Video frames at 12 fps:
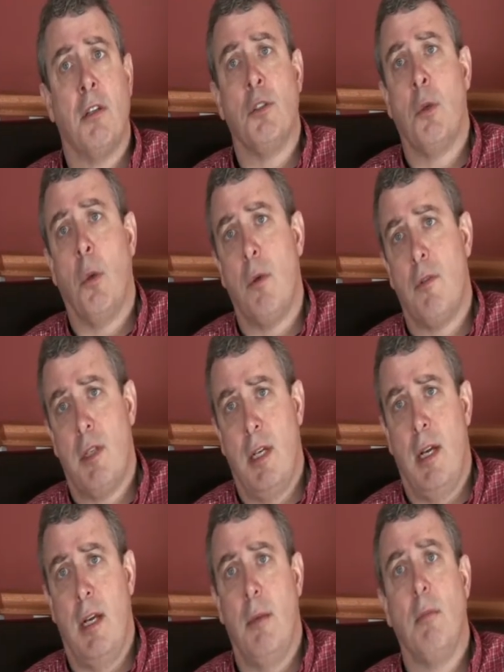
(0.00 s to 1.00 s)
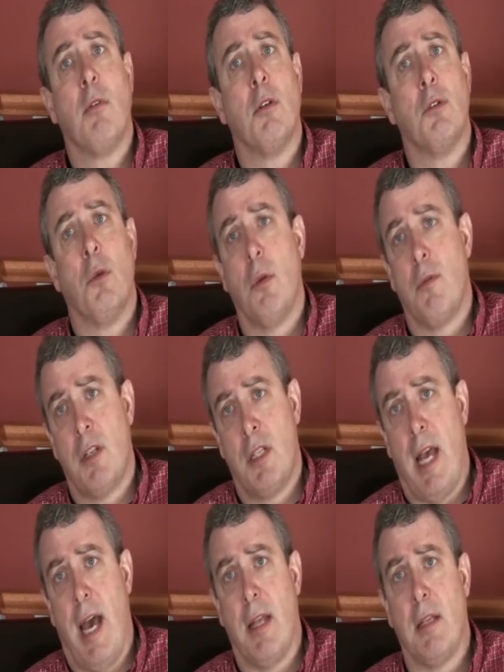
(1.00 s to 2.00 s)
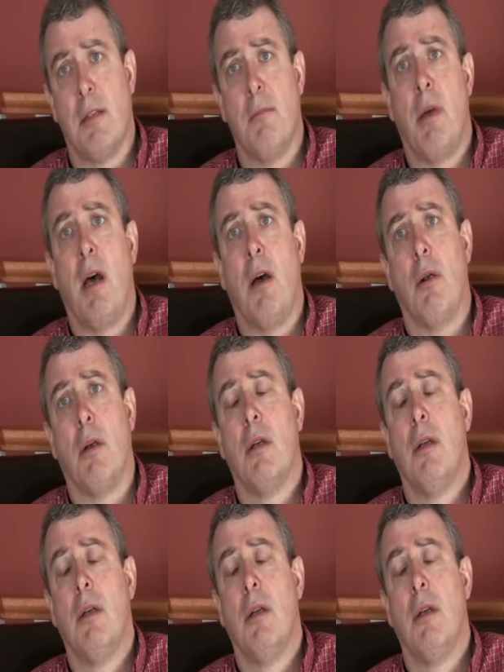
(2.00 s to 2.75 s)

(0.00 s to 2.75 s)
control over time, control over status and power.